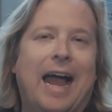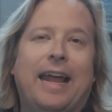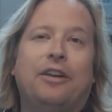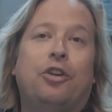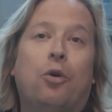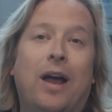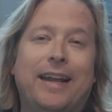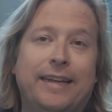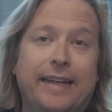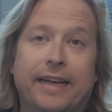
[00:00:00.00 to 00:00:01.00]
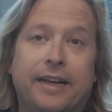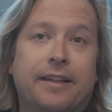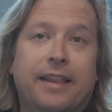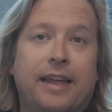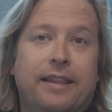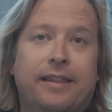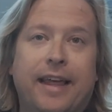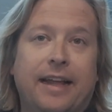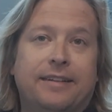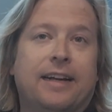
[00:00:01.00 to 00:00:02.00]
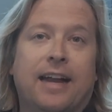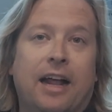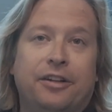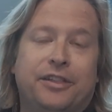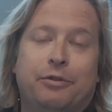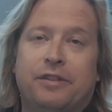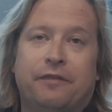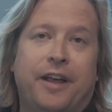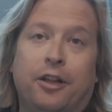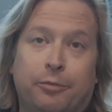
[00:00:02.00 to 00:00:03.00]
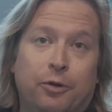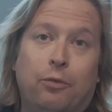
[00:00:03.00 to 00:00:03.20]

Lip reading: I had no idea that technology was available